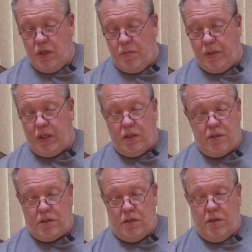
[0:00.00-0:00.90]

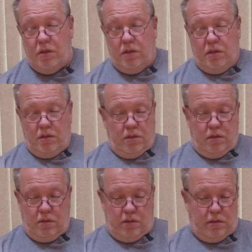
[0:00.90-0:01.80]
because
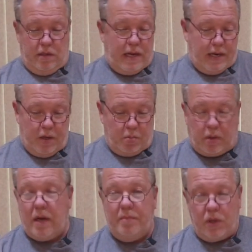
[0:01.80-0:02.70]
that ain't no
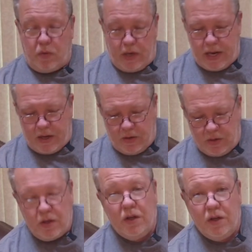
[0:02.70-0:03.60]
problem going down.
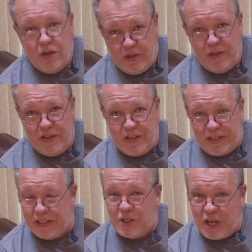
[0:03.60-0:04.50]

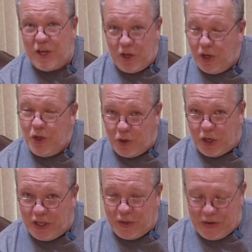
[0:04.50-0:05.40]
Like I said, you're
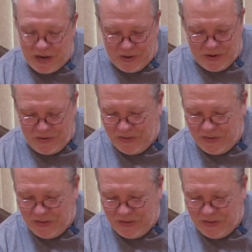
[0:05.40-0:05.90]
gonna go down though.